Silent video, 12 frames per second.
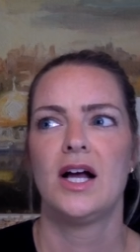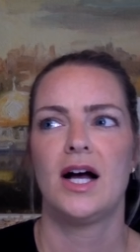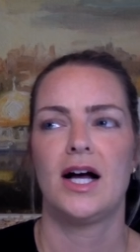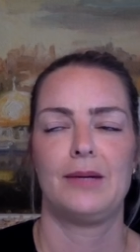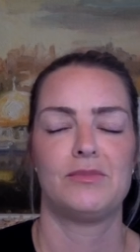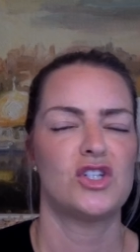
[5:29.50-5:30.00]

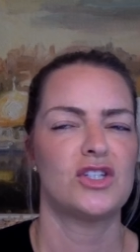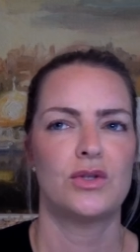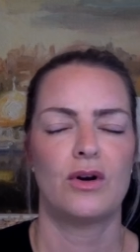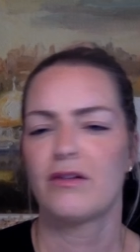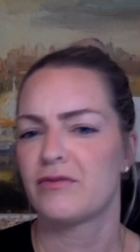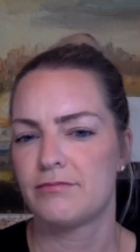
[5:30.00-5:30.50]
um, just
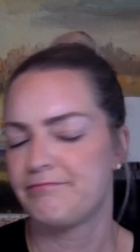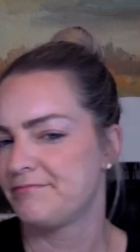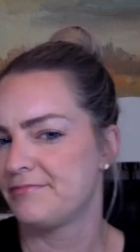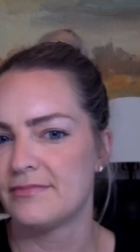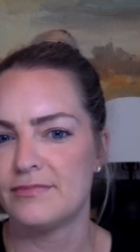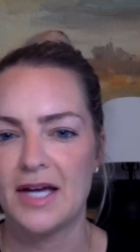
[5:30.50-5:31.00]
sort of
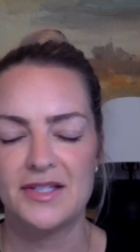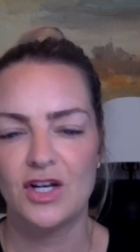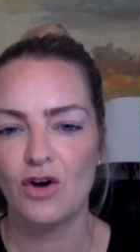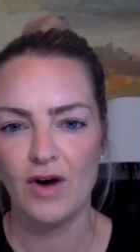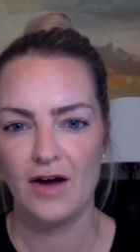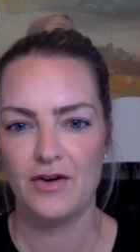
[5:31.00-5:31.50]
messing
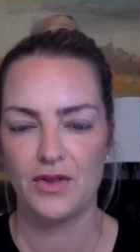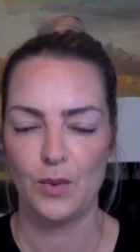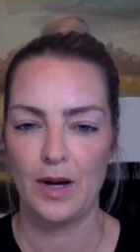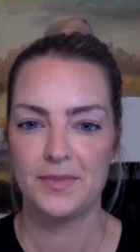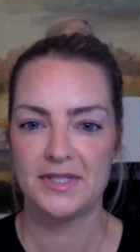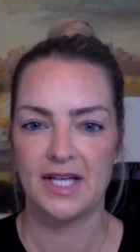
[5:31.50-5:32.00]
around on the
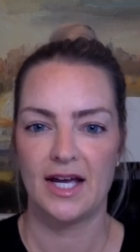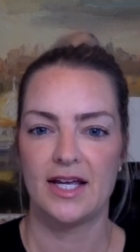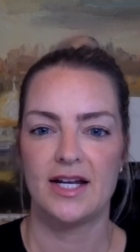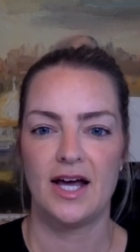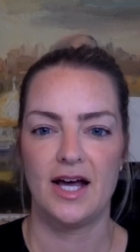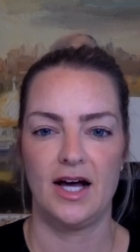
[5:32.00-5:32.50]
website.
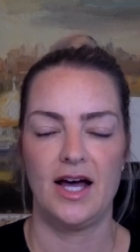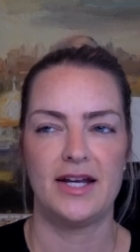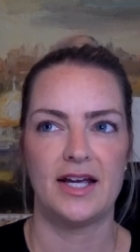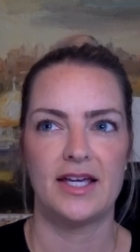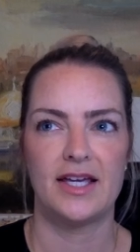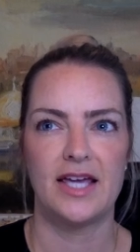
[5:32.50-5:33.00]
Uh, and
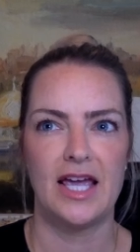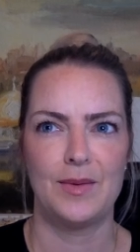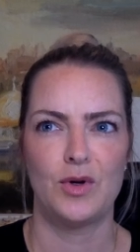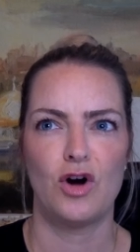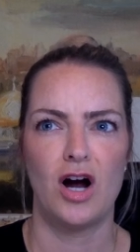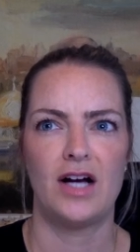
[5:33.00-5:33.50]
I came
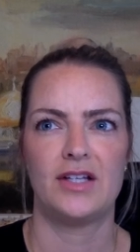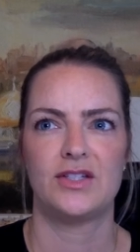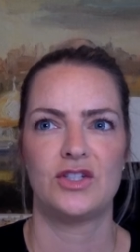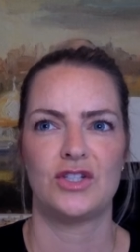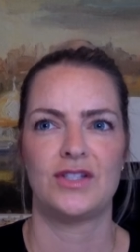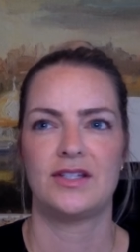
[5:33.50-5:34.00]
across
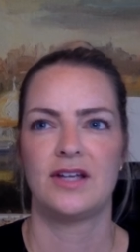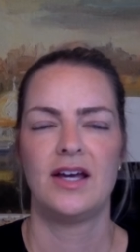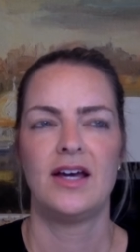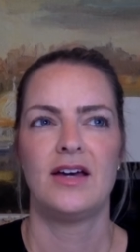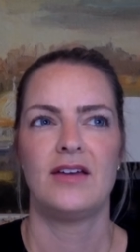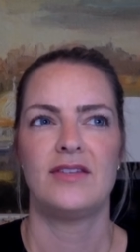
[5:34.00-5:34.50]
just
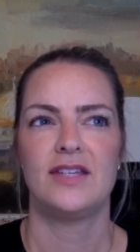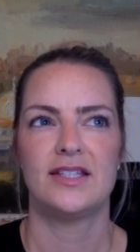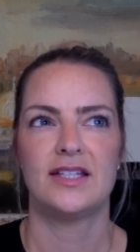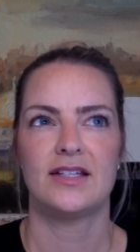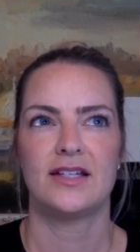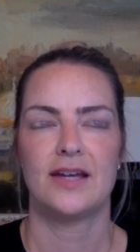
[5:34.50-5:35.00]
these,
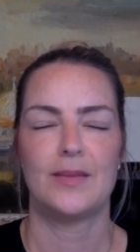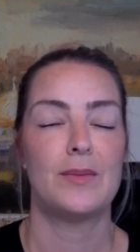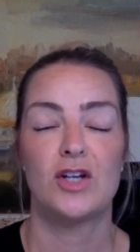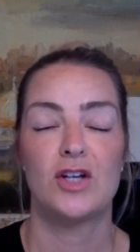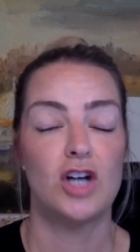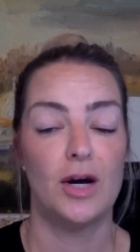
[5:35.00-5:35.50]
I mean, my
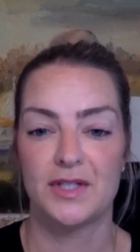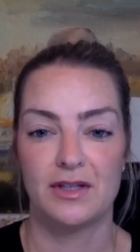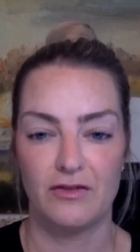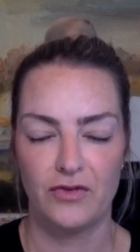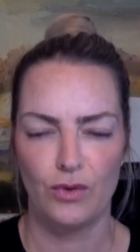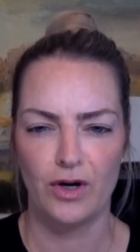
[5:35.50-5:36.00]
jaw was on the
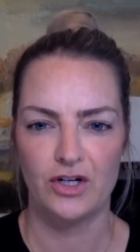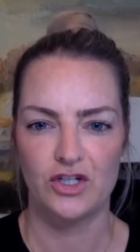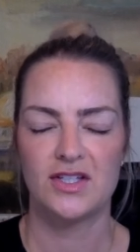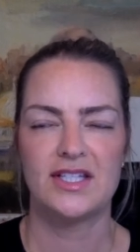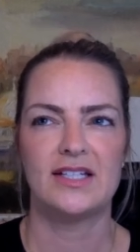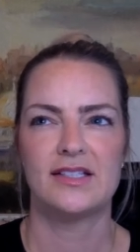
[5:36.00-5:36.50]
floor,
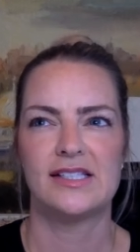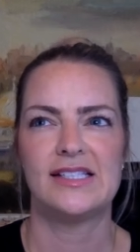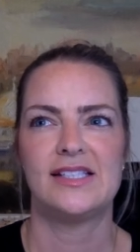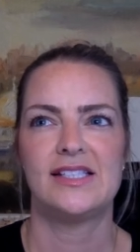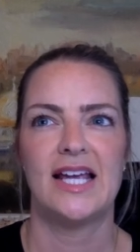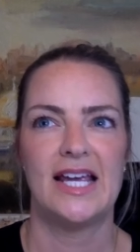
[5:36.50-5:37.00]
just
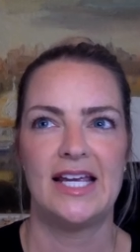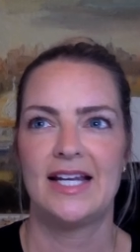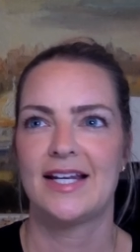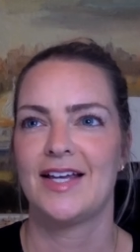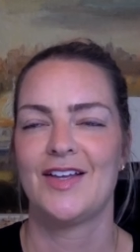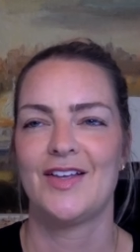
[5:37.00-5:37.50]
insane
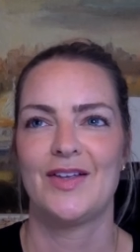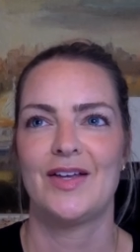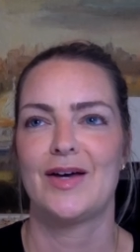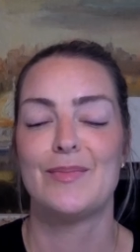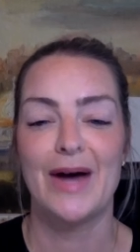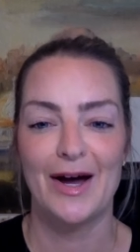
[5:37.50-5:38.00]

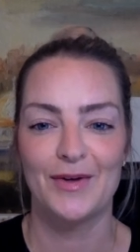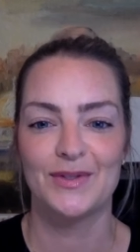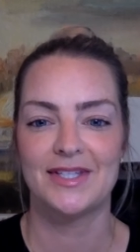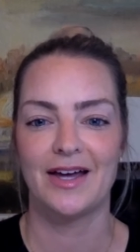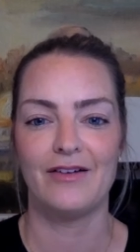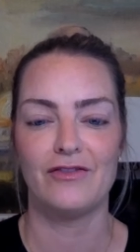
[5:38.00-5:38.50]
amounts
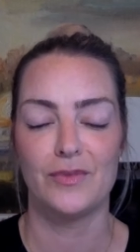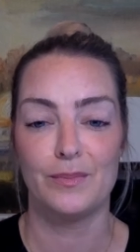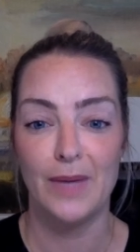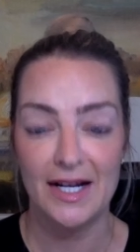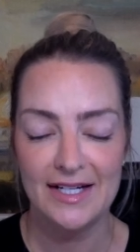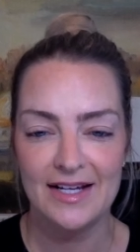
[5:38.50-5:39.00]
of
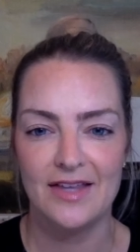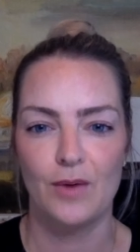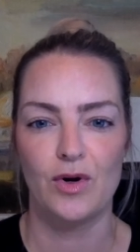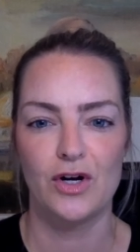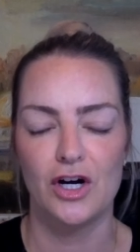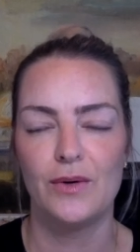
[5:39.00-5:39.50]
money that
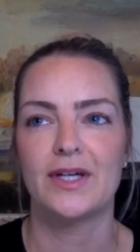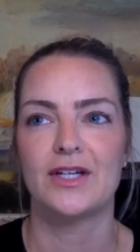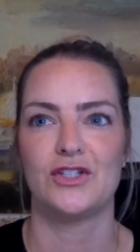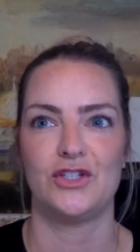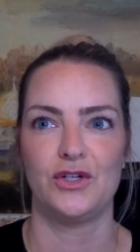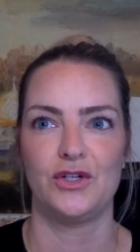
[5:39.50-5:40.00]
were going
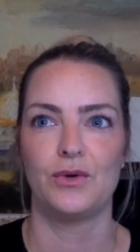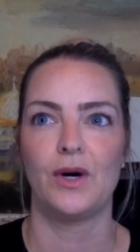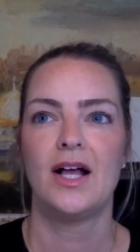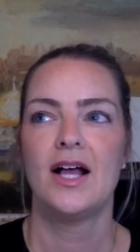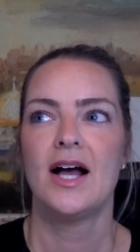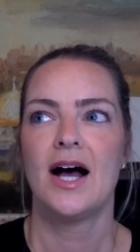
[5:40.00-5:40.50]
to
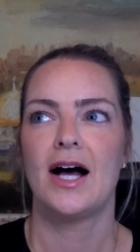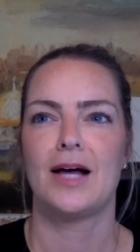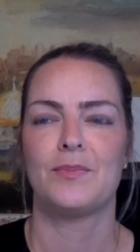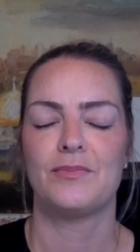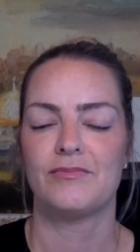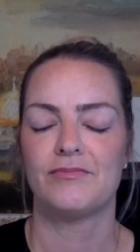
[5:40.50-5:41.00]
um,